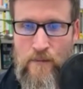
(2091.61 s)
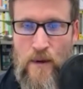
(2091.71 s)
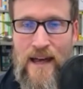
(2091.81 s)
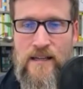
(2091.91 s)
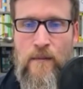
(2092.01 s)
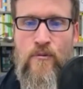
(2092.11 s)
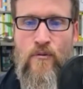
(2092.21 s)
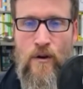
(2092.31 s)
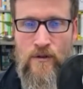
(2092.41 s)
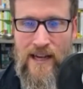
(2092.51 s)
but that's a
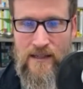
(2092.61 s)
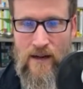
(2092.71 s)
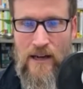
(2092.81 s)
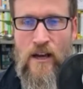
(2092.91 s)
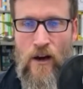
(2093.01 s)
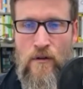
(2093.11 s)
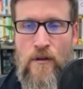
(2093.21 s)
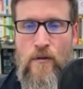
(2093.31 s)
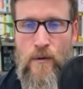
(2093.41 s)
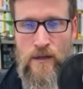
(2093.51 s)
process I go
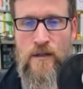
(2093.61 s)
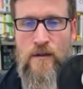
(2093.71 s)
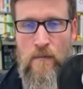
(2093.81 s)
through as to